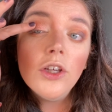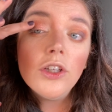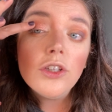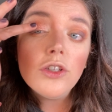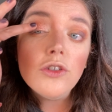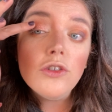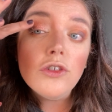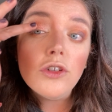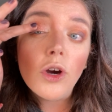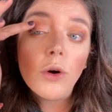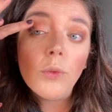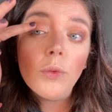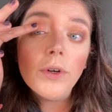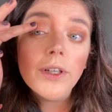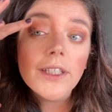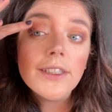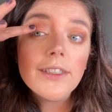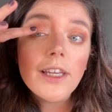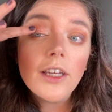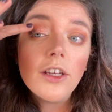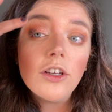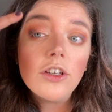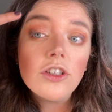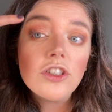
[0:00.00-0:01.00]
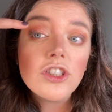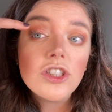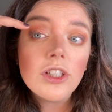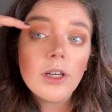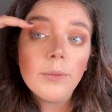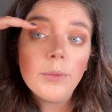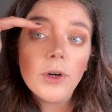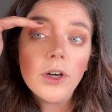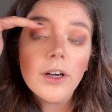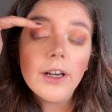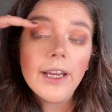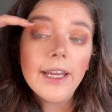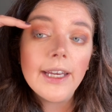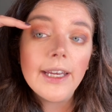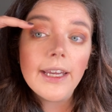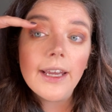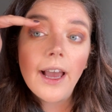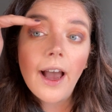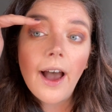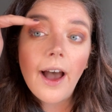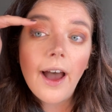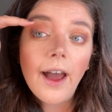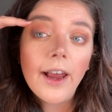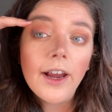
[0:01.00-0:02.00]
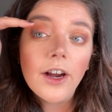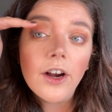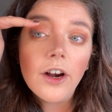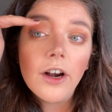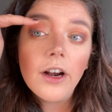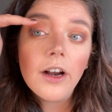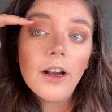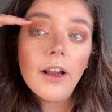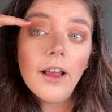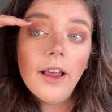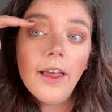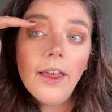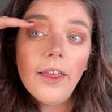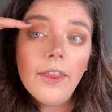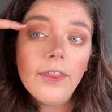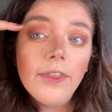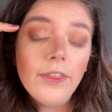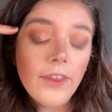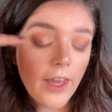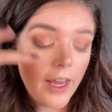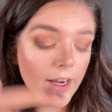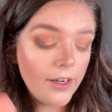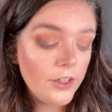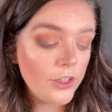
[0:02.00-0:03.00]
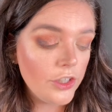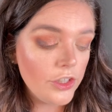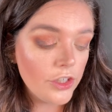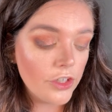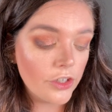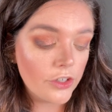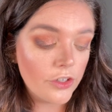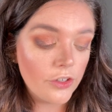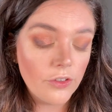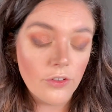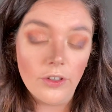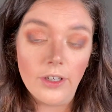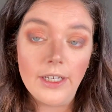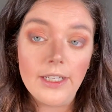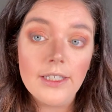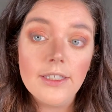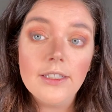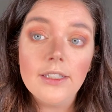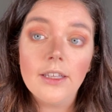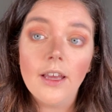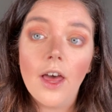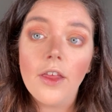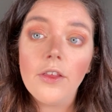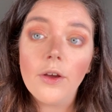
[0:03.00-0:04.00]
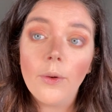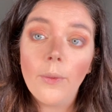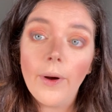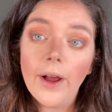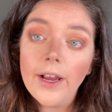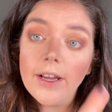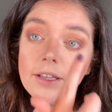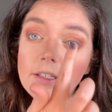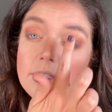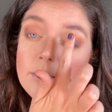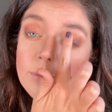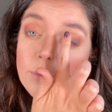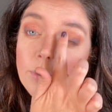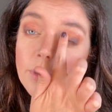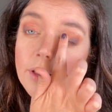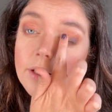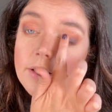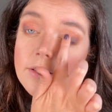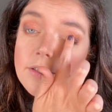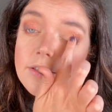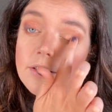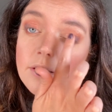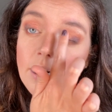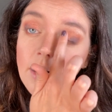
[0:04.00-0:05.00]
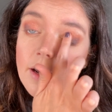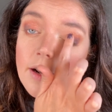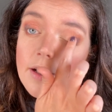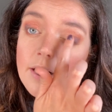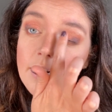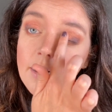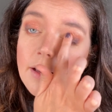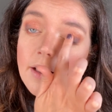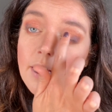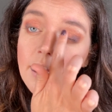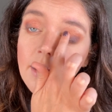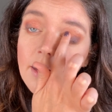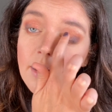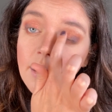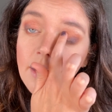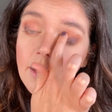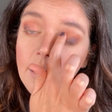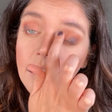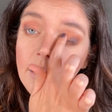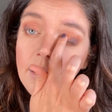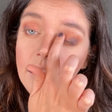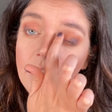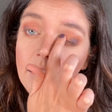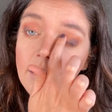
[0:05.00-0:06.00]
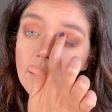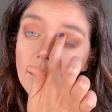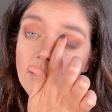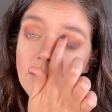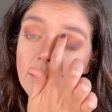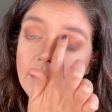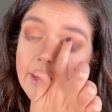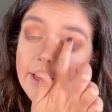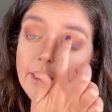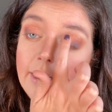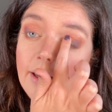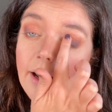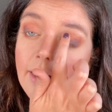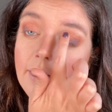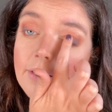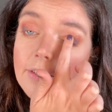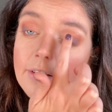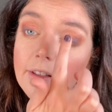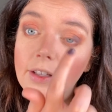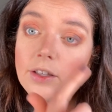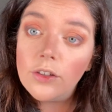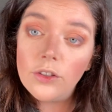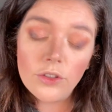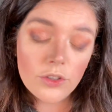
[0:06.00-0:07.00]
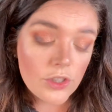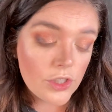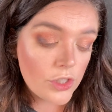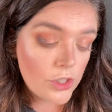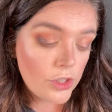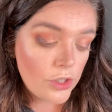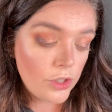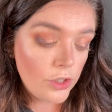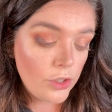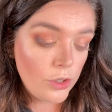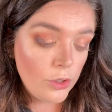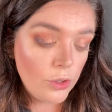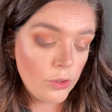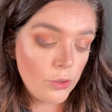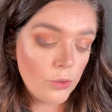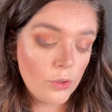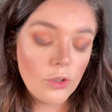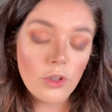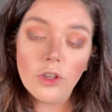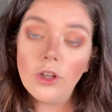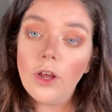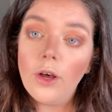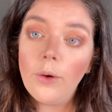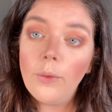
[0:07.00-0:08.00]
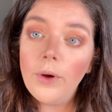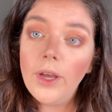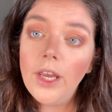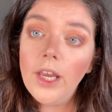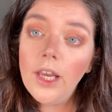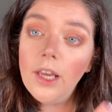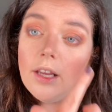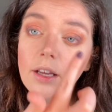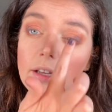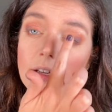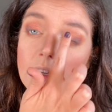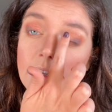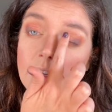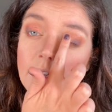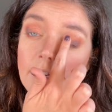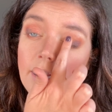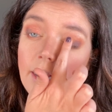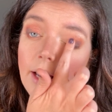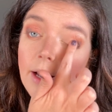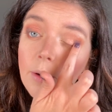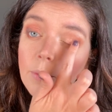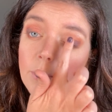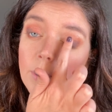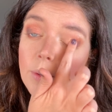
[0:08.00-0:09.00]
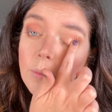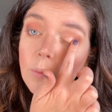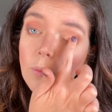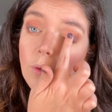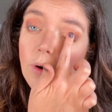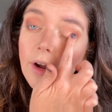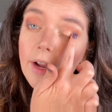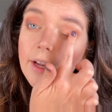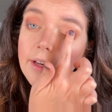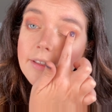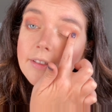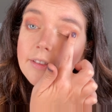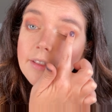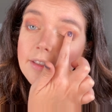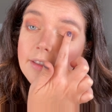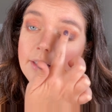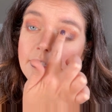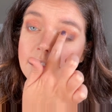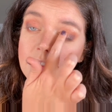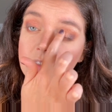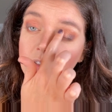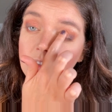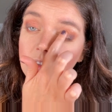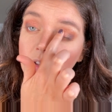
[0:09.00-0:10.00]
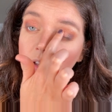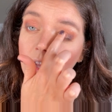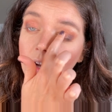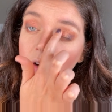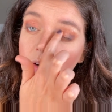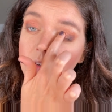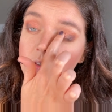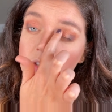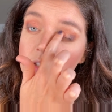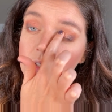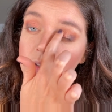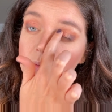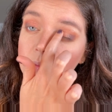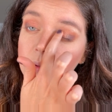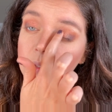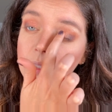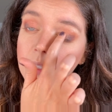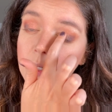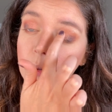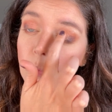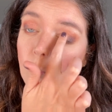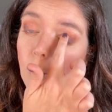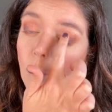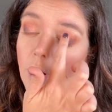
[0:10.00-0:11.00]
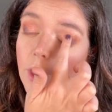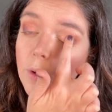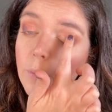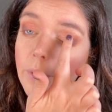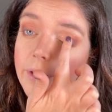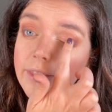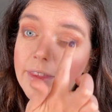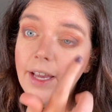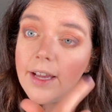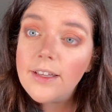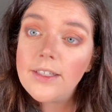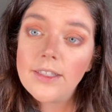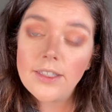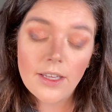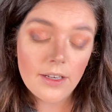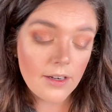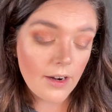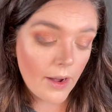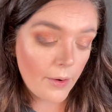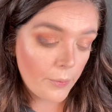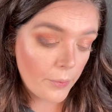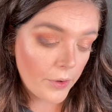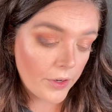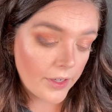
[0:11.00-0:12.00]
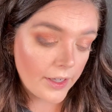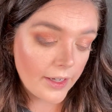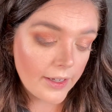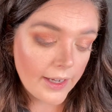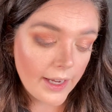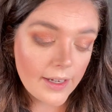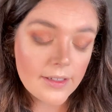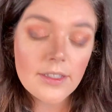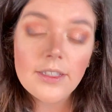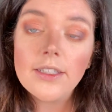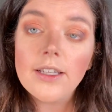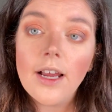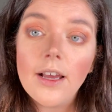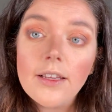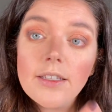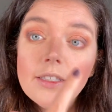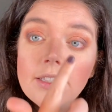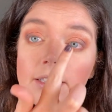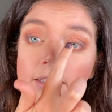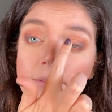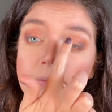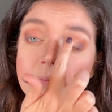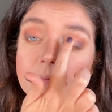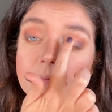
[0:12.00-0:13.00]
You don't want to take your shimmer any higher than your crease. Otherwise, we're gonna start looking a little too glowy. And we want this glow to really work with us and not work against us.